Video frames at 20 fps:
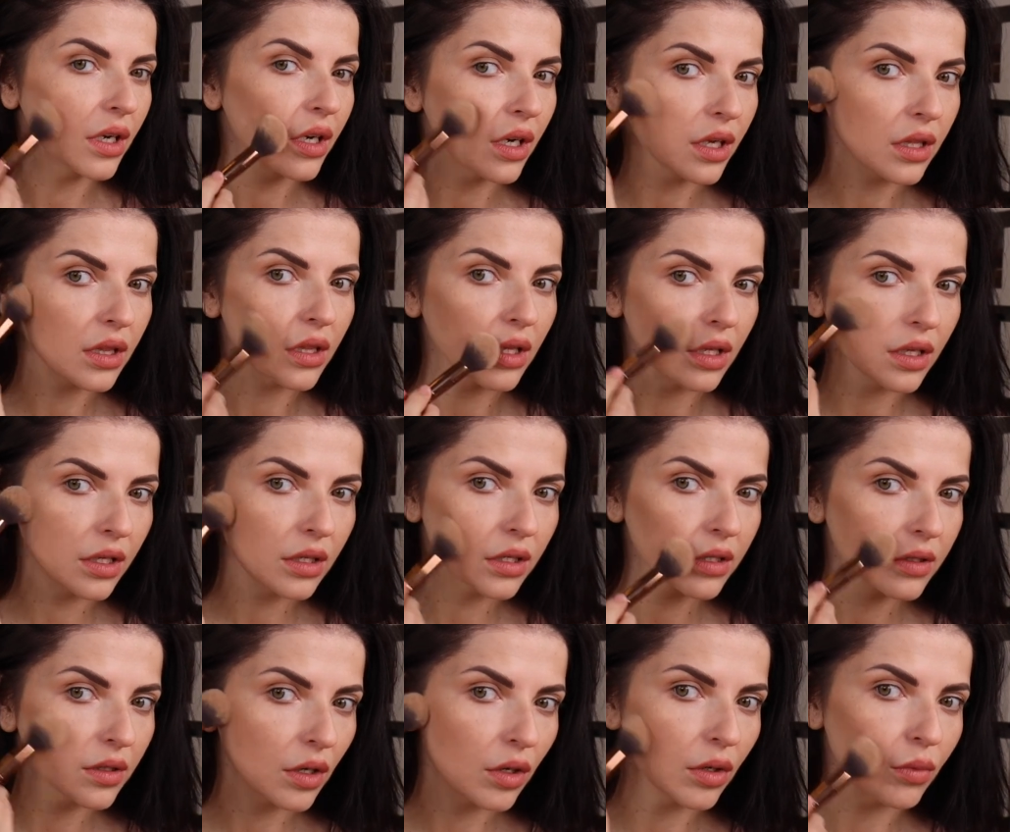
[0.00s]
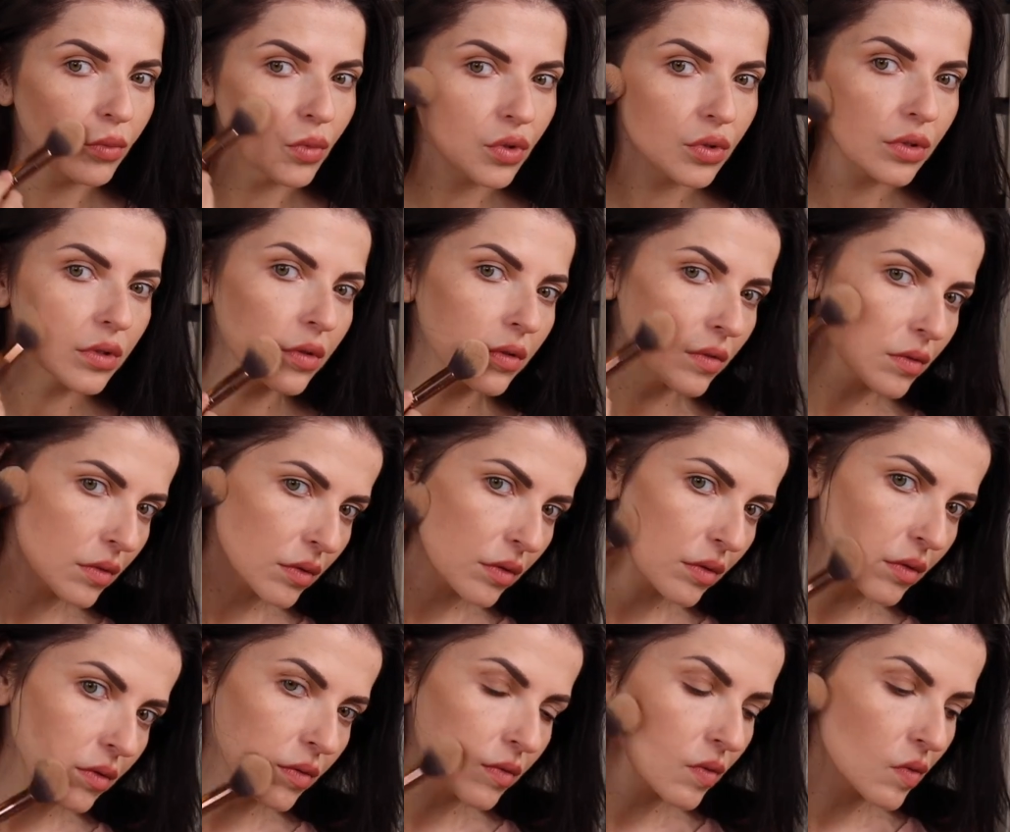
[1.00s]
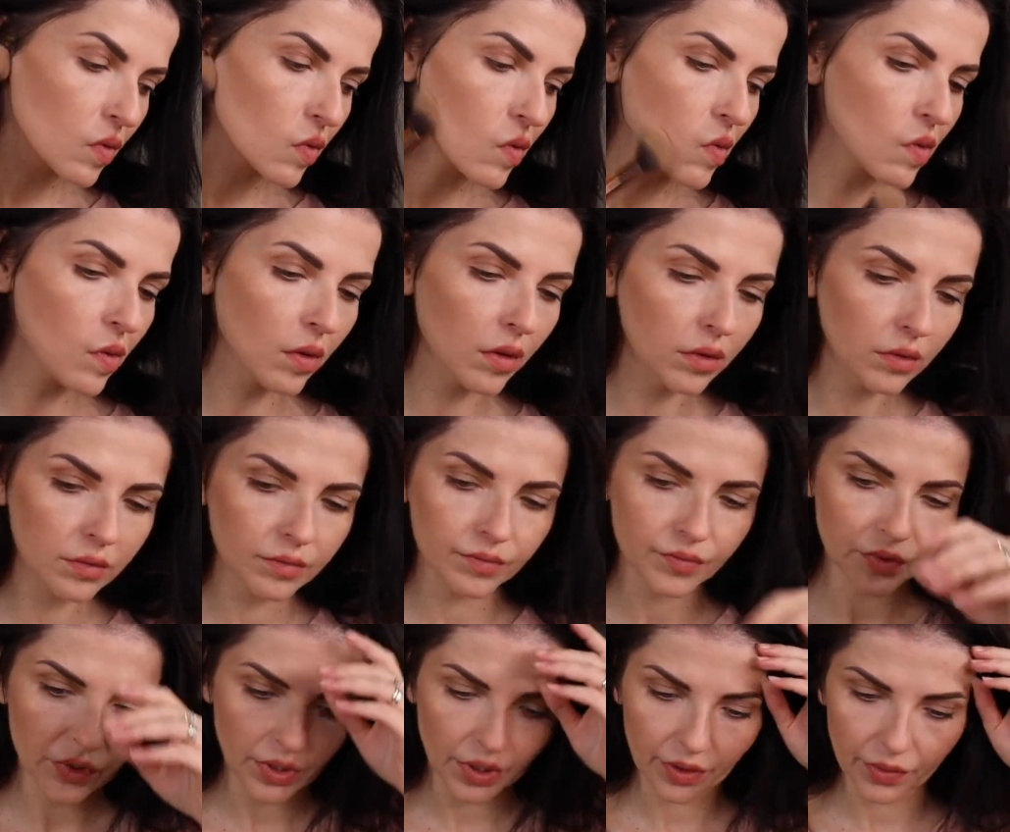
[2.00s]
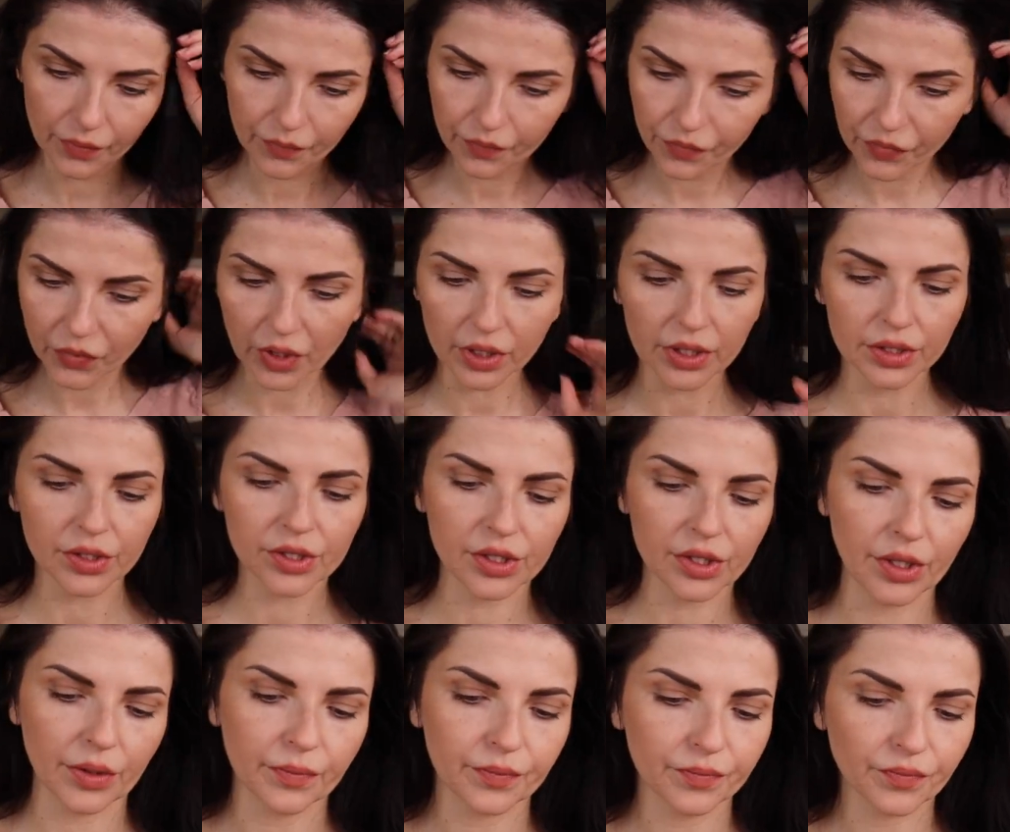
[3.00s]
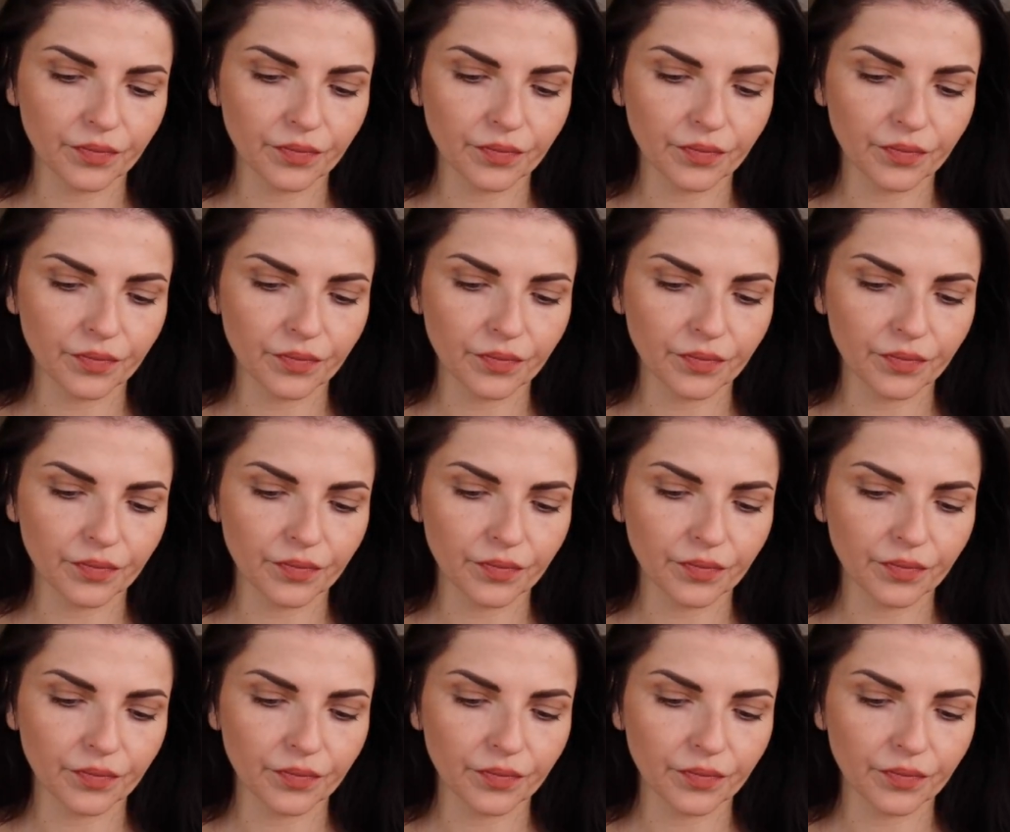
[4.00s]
I think, almost. Okay, let's see.